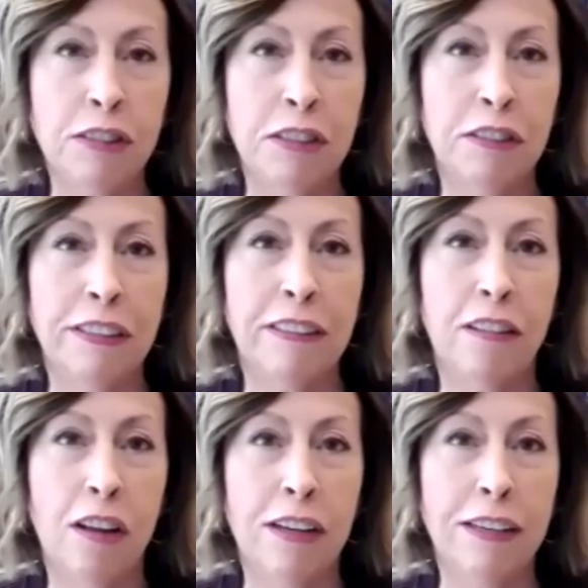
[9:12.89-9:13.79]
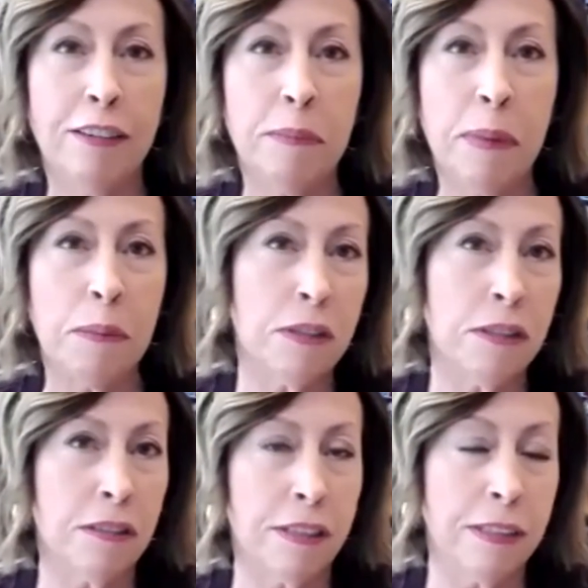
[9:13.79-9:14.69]
attorney client, I
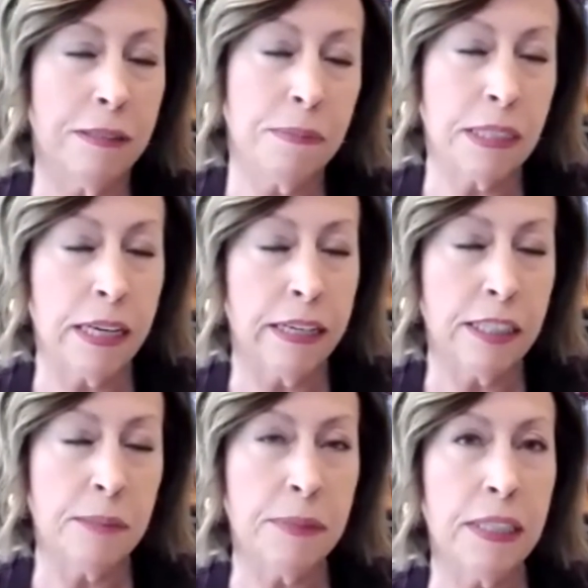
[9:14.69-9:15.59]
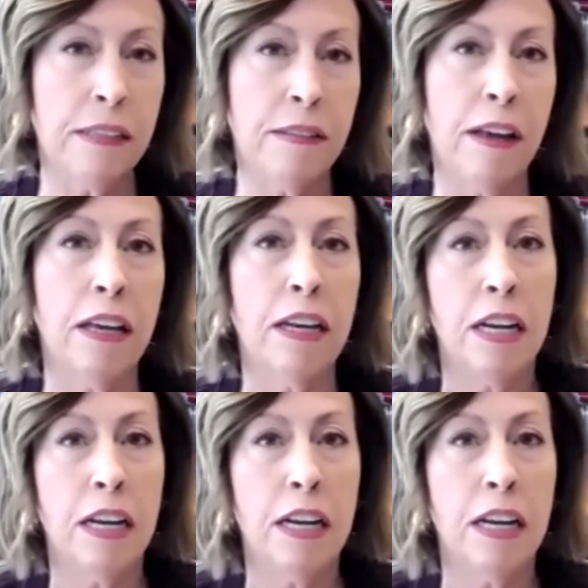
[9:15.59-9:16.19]
remember him saying to me that